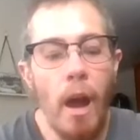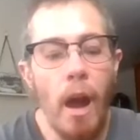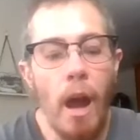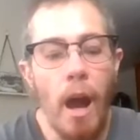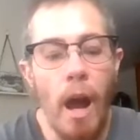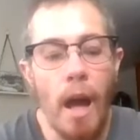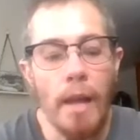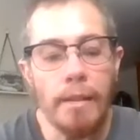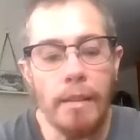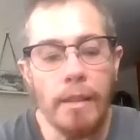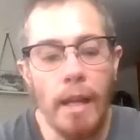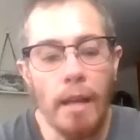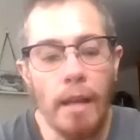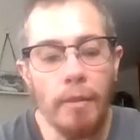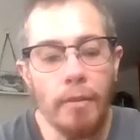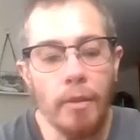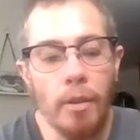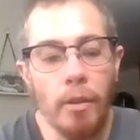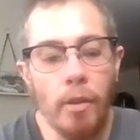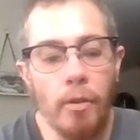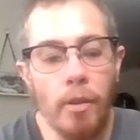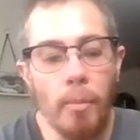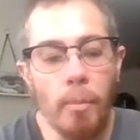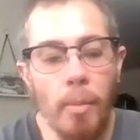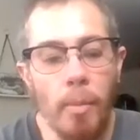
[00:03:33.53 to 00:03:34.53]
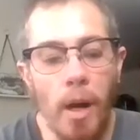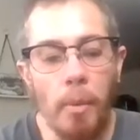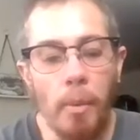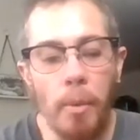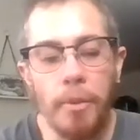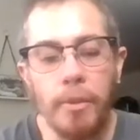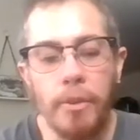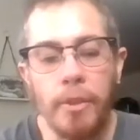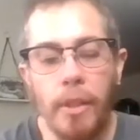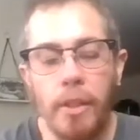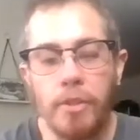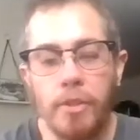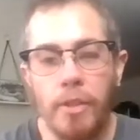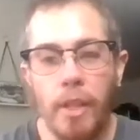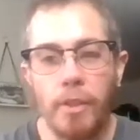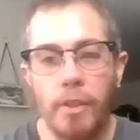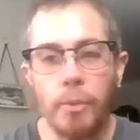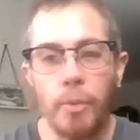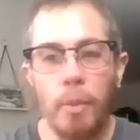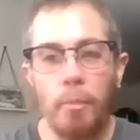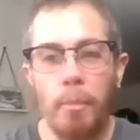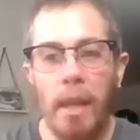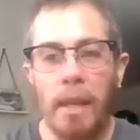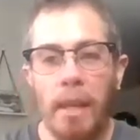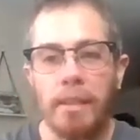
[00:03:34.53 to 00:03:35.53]
I did have to learn the bobble stitch.
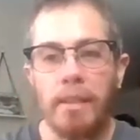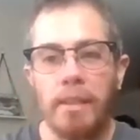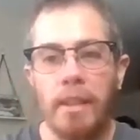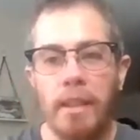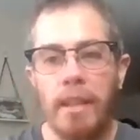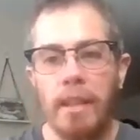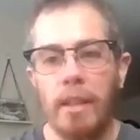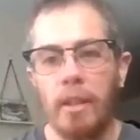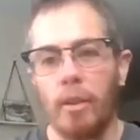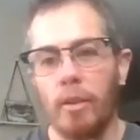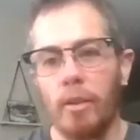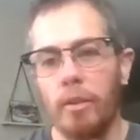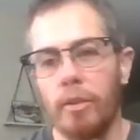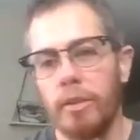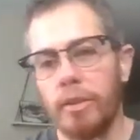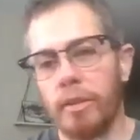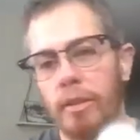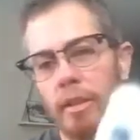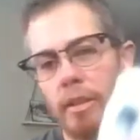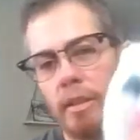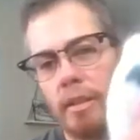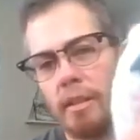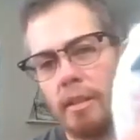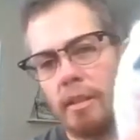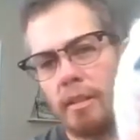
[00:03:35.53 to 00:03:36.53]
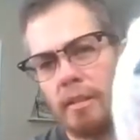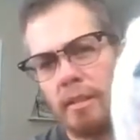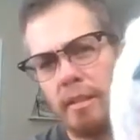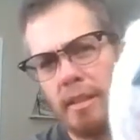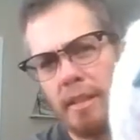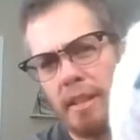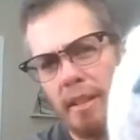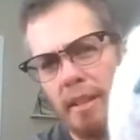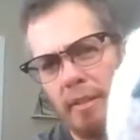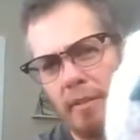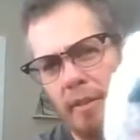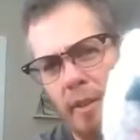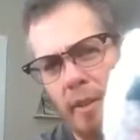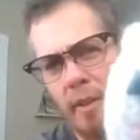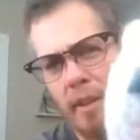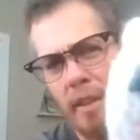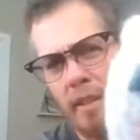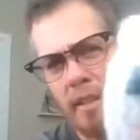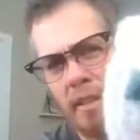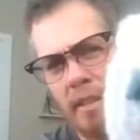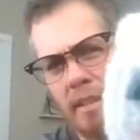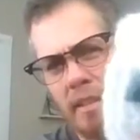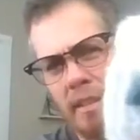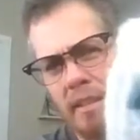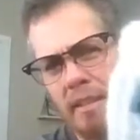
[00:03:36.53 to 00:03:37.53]
That's what makes the ears. Let's see if you
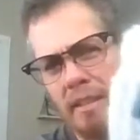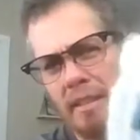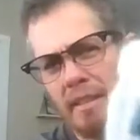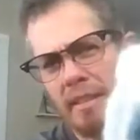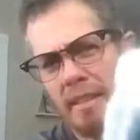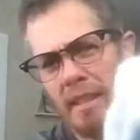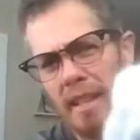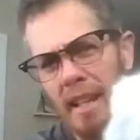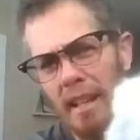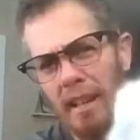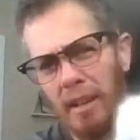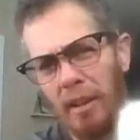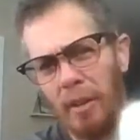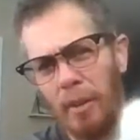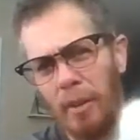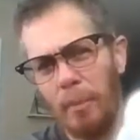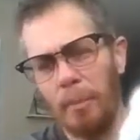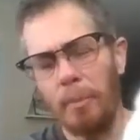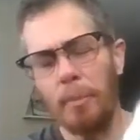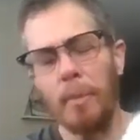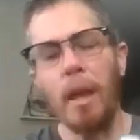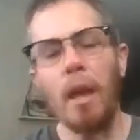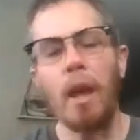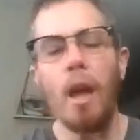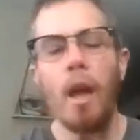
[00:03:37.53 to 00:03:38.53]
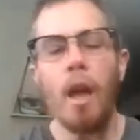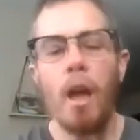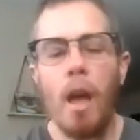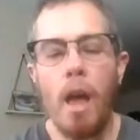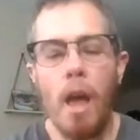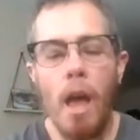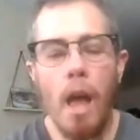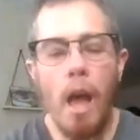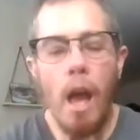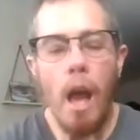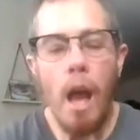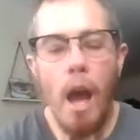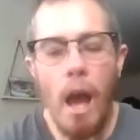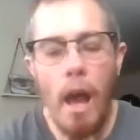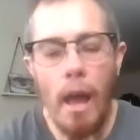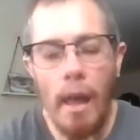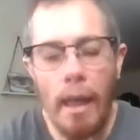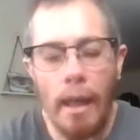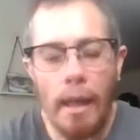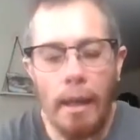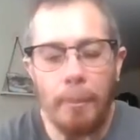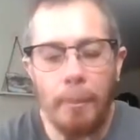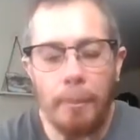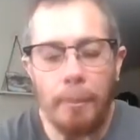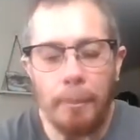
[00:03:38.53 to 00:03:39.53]
can tell.
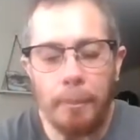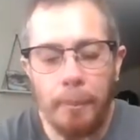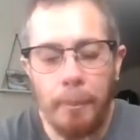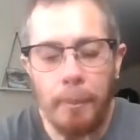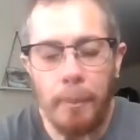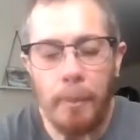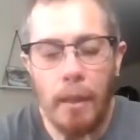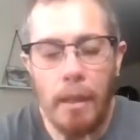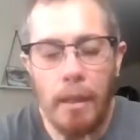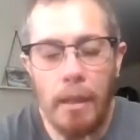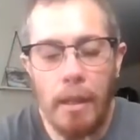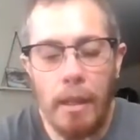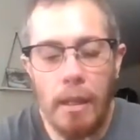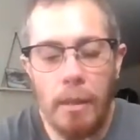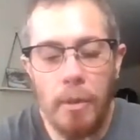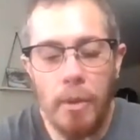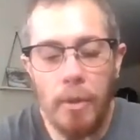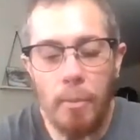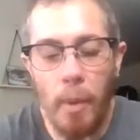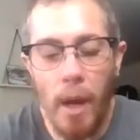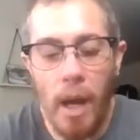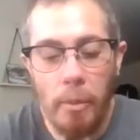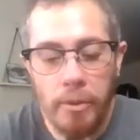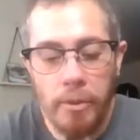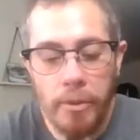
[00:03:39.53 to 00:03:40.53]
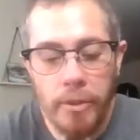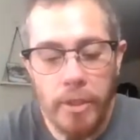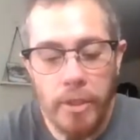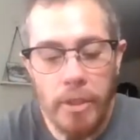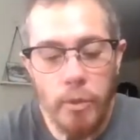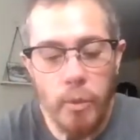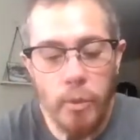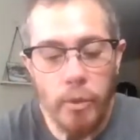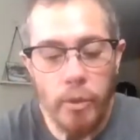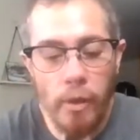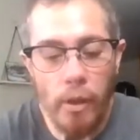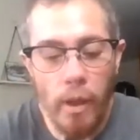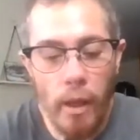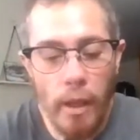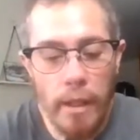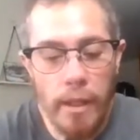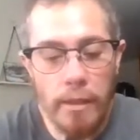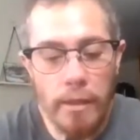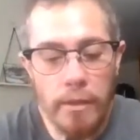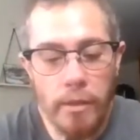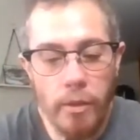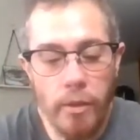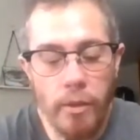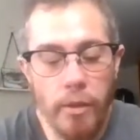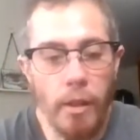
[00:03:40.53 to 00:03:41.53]
And the bobble stitch was a lot
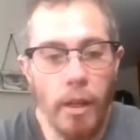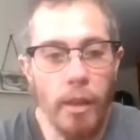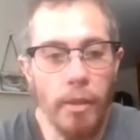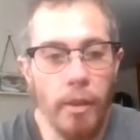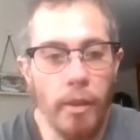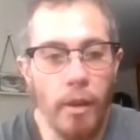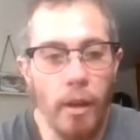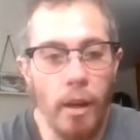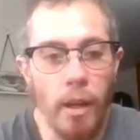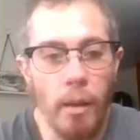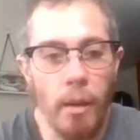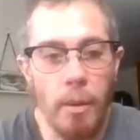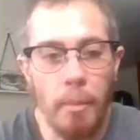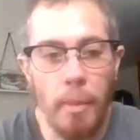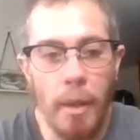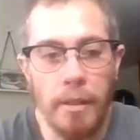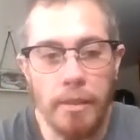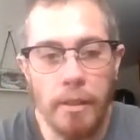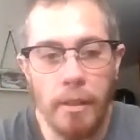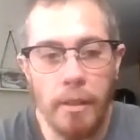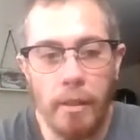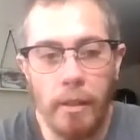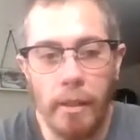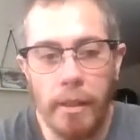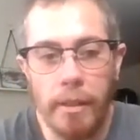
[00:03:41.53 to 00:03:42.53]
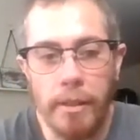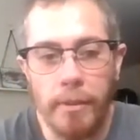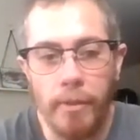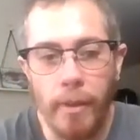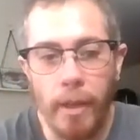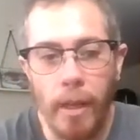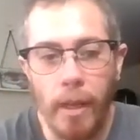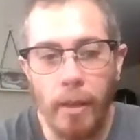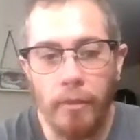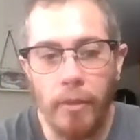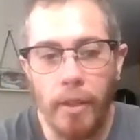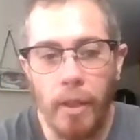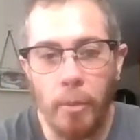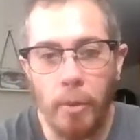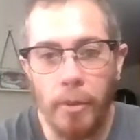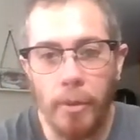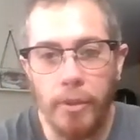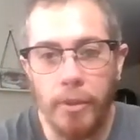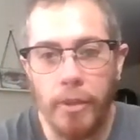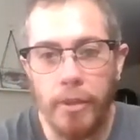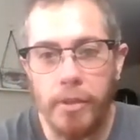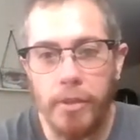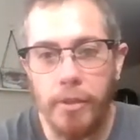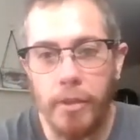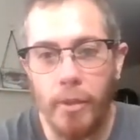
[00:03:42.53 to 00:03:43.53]
easier than I thought. I mean, basically, it's five double
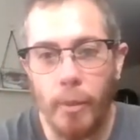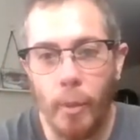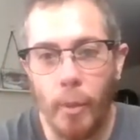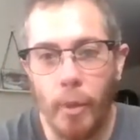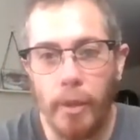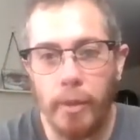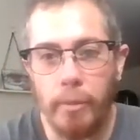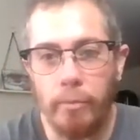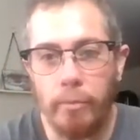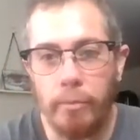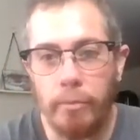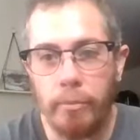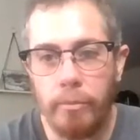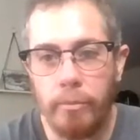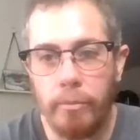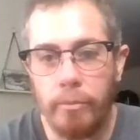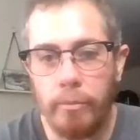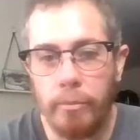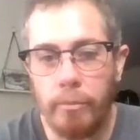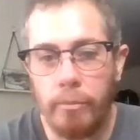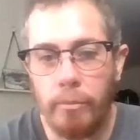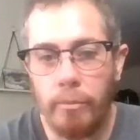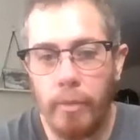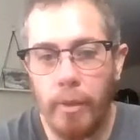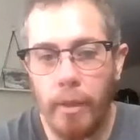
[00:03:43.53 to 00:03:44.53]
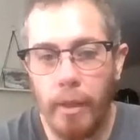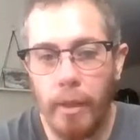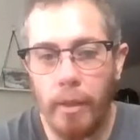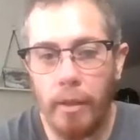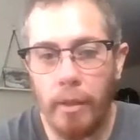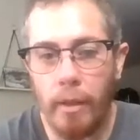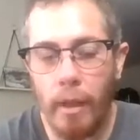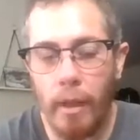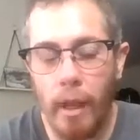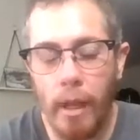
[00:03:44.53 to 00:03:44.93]
stitches in one thing.